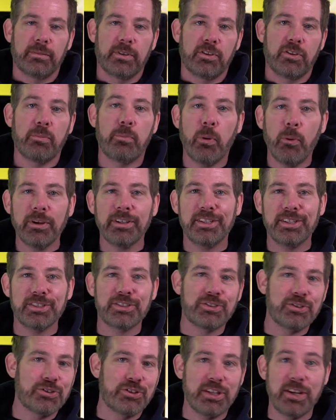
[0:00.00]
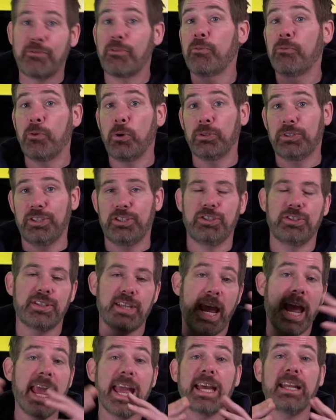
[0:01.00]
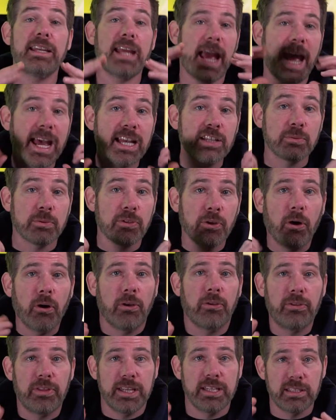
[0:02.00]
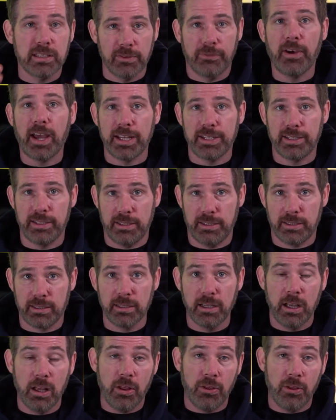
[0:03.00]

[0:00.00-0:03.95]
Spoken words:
The point is there's different voltages, and as with all of these devices,